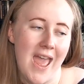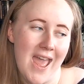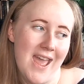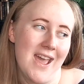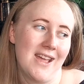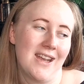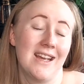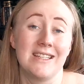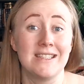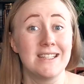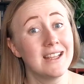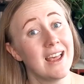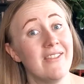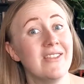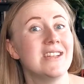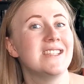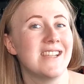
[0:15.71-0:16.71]
and I still
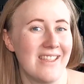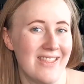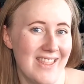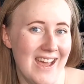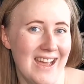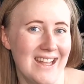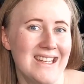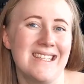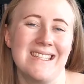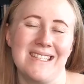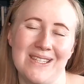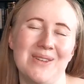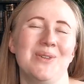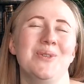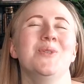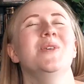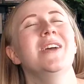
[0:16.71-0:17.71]
haven't done that.
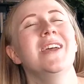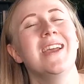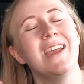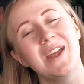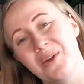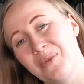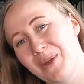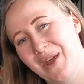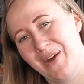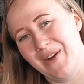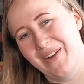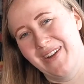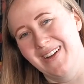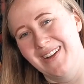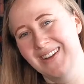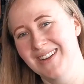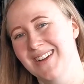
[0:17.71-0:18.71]
So here we
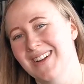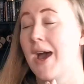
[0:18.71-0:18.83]
are.